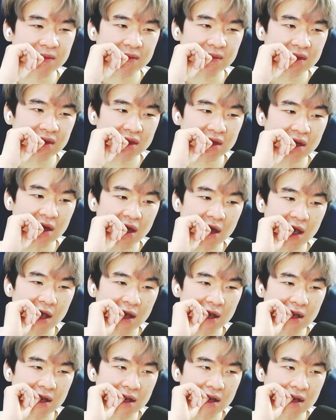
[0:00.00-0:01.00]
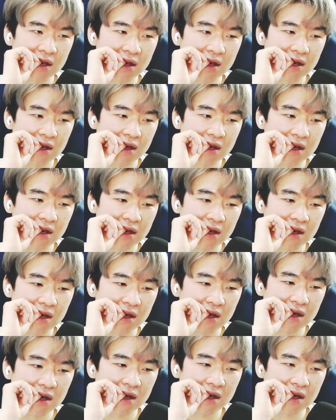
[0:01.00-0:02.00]

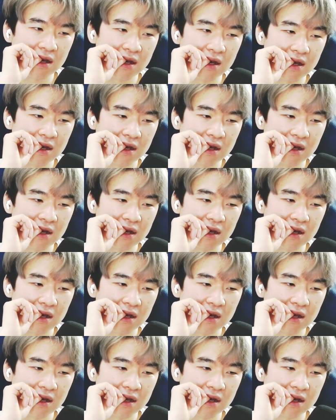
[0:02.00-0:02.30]
Nothing is said.